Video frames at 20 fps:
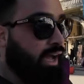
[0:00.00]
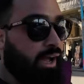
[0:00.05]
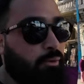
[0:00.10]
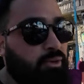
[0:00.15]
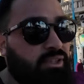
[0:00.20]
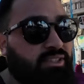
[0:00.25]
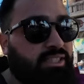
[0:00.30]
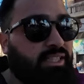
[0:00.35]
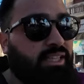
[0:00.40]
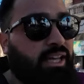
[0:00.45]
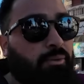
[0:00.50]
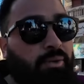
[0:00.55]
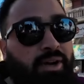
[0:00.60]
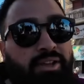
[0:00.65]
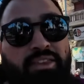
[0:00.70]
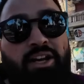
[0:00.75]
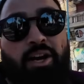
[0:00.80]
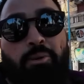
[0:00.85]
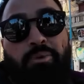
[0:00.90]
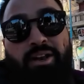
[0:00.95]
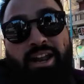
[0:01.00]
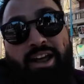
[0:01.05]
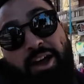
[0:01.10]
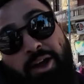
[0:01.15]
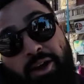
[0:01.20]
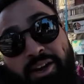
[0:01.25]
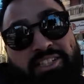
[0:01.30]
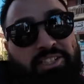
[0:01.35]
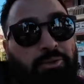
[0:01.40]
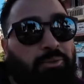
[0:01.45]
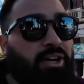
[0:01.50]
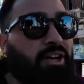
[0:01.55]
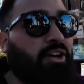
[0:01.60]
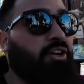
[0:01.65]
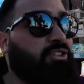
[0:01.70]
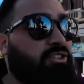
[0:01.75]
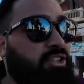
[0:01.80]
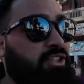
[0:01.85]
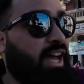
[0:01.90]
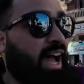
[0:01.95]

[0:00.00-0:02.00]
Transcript: I would sit down right there, but now I actually want to go to